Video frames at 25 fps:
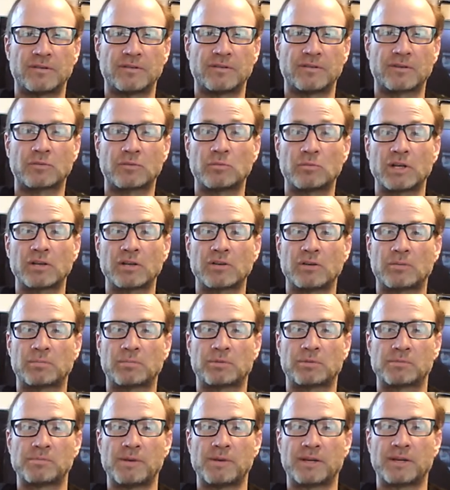theoretical
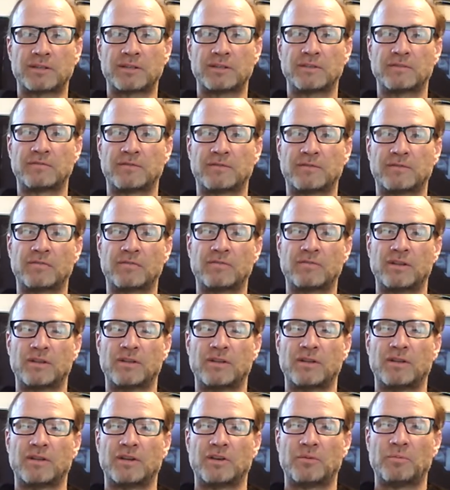perspective of
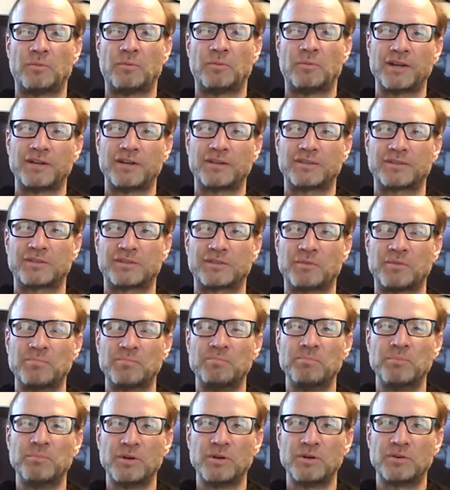why someone
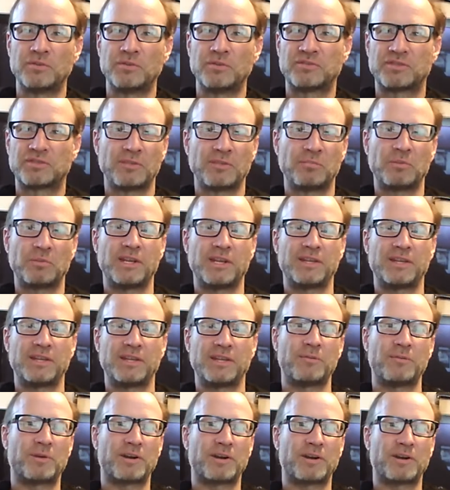moves the way
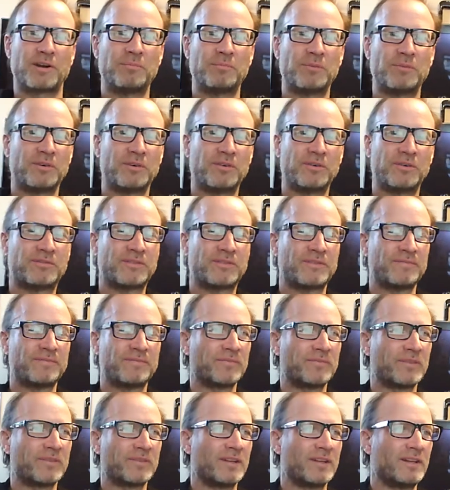they want to move
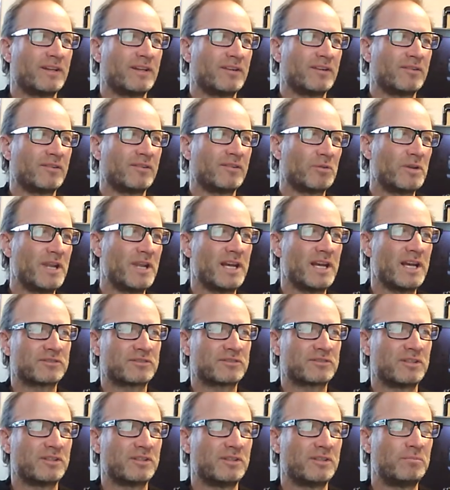or
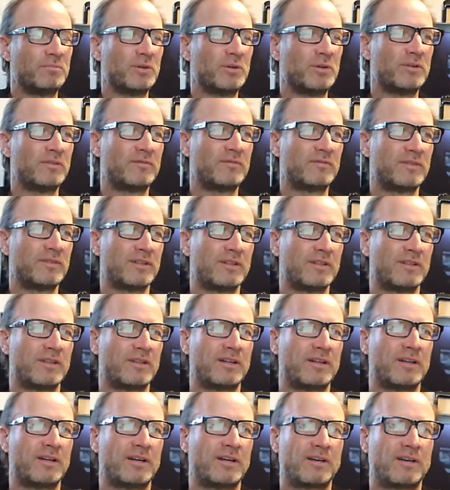naturally move,
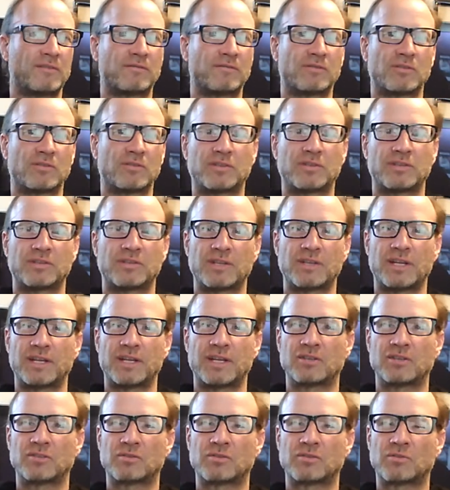versus a
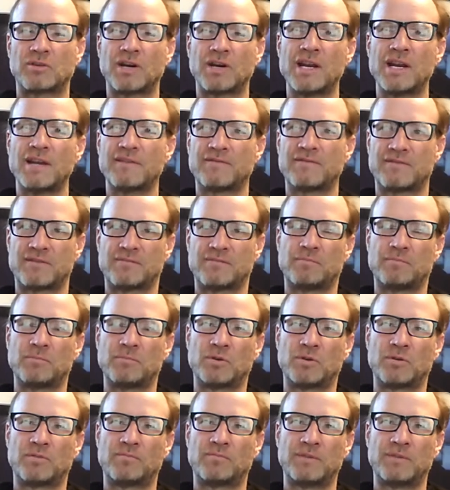contrived
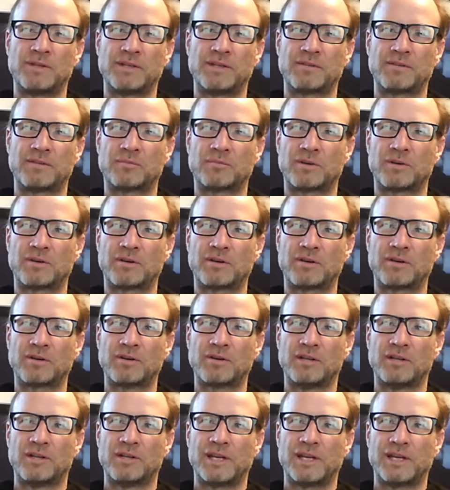movement where,
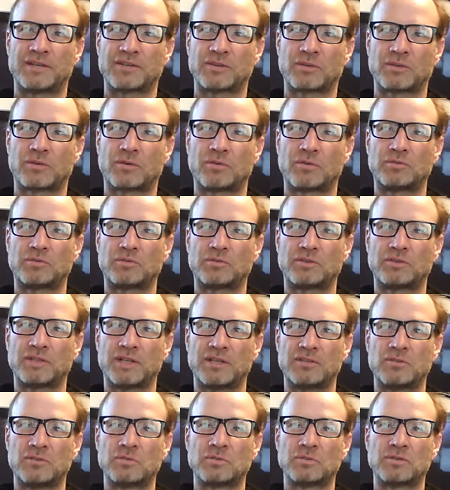as a coach, you say
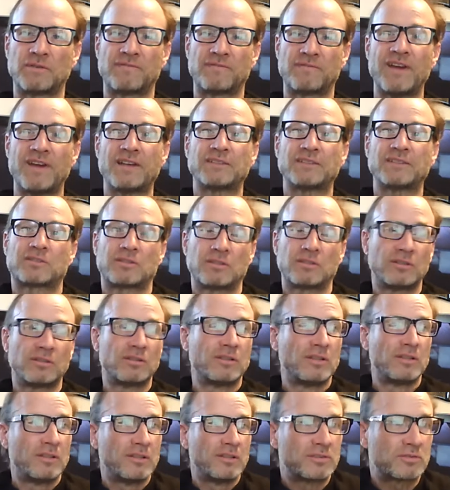use a faster
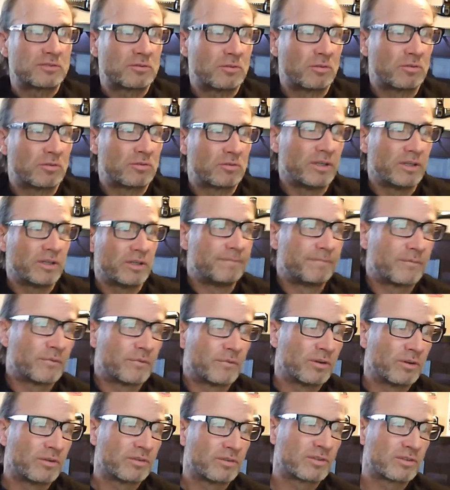stroke rate
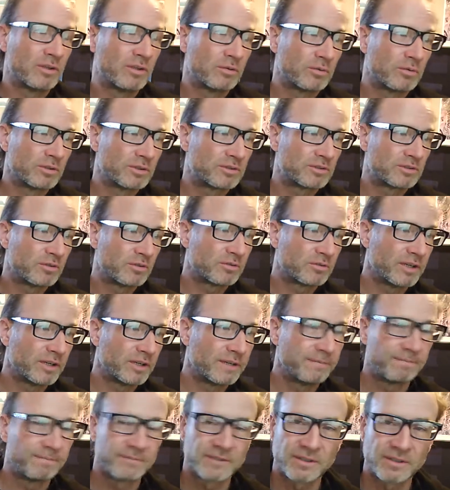or a slower stroke
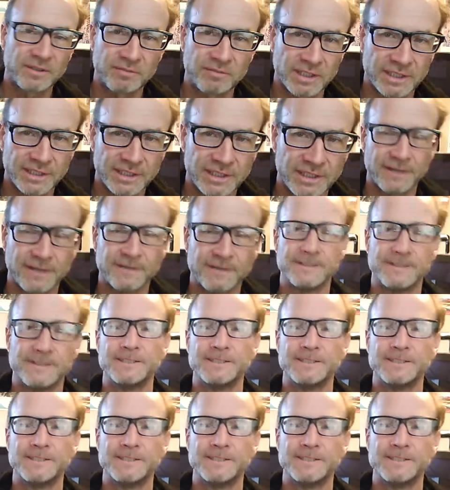rate, something like that.